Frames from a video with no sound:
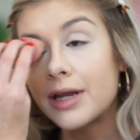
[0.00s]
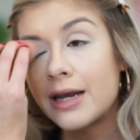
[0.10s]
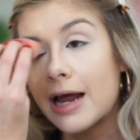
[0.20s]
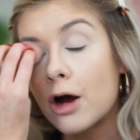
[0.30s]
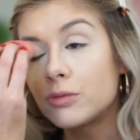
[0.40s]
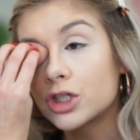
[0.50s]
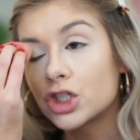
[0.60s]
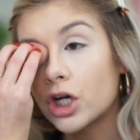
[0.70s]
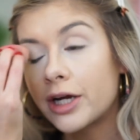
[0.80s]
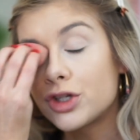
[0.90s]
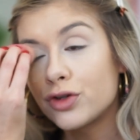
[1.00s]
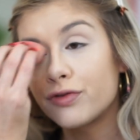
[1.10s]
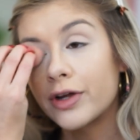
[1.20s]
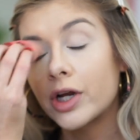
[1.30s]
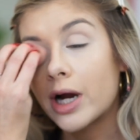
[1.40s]
And now I'm just trying to
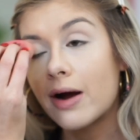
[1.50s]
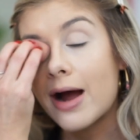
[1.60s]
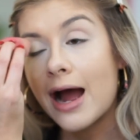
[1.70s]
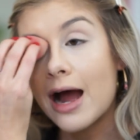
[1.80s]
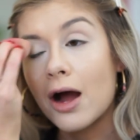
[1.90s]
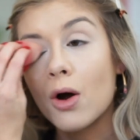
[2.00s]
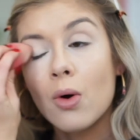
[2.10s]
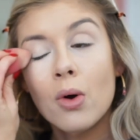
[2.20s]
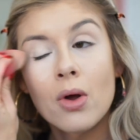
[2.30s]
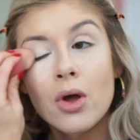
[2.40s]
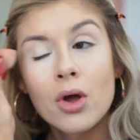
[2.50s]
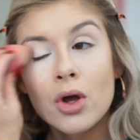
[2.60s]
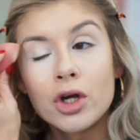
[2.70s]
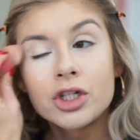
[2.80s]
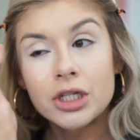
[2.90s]
figure out how
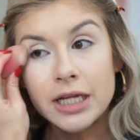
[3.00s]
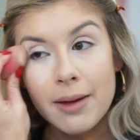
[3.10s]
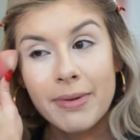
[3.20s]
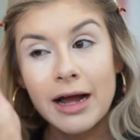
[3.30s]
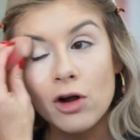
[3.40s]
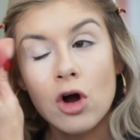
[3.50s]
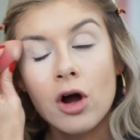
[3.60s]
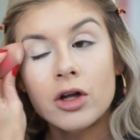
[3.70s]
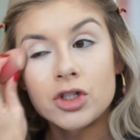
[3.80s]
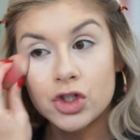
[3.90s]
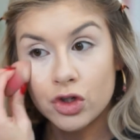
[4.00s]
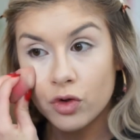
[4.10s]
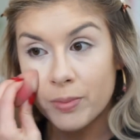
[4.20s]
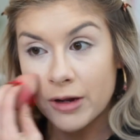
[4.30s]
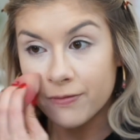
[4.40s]
to get back
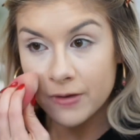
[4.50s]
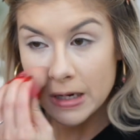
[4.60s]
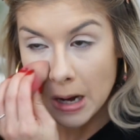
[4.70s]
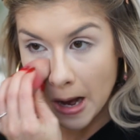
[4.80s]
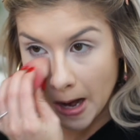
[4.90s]
onto my feet